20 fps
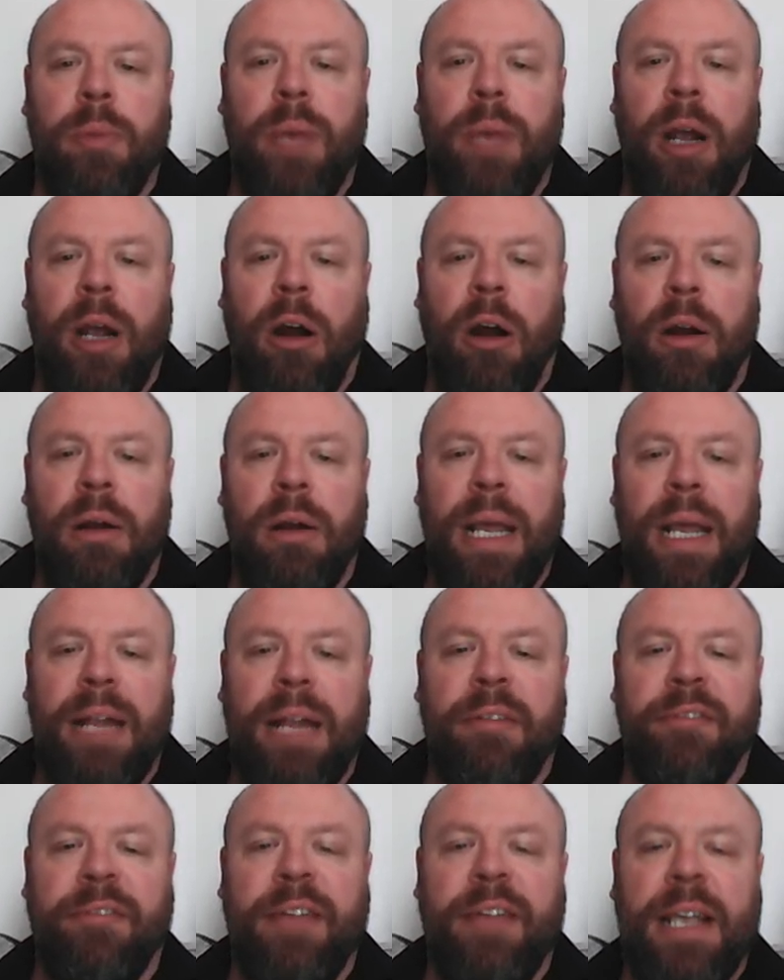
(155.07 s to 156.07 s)
We are
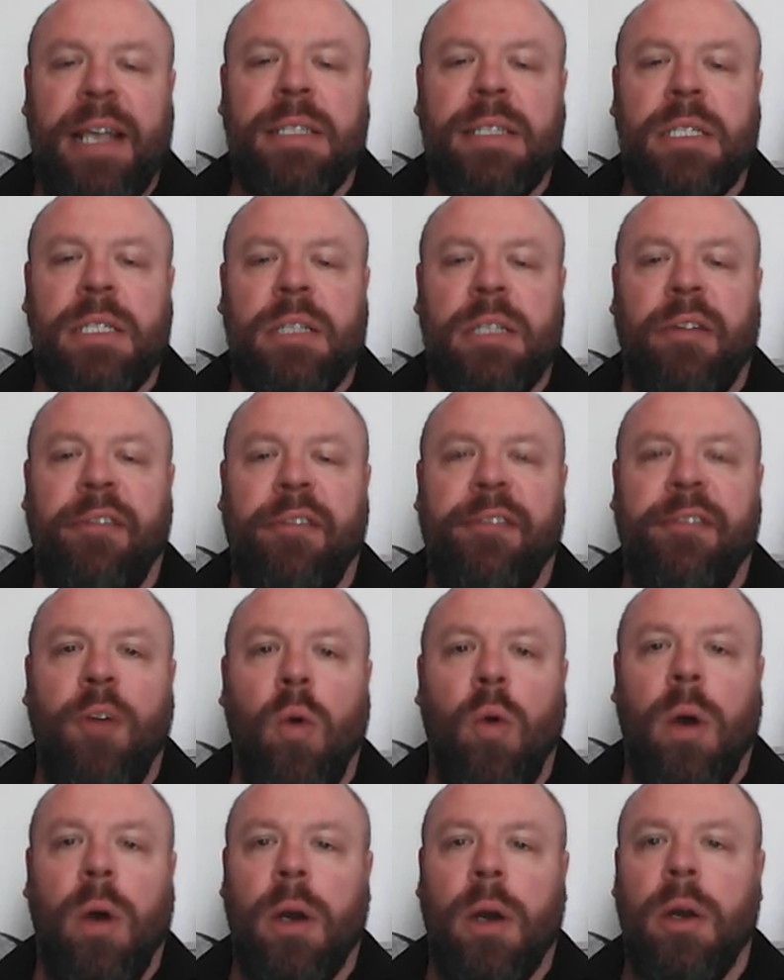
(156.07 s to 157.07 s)
in phases
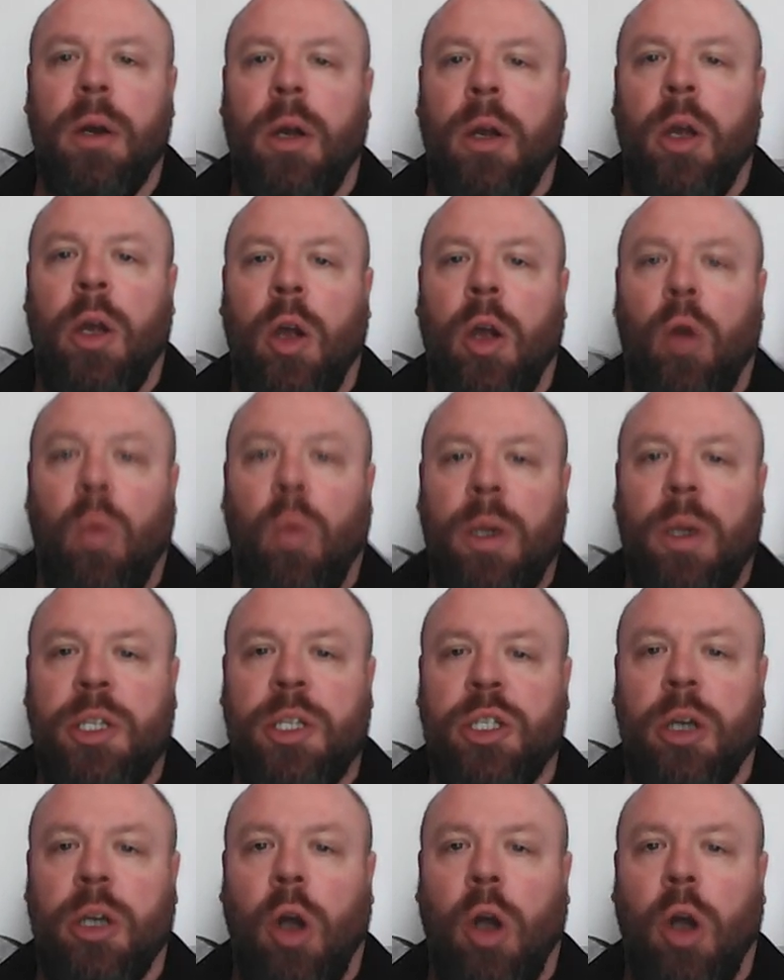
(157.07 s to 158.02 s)
four, which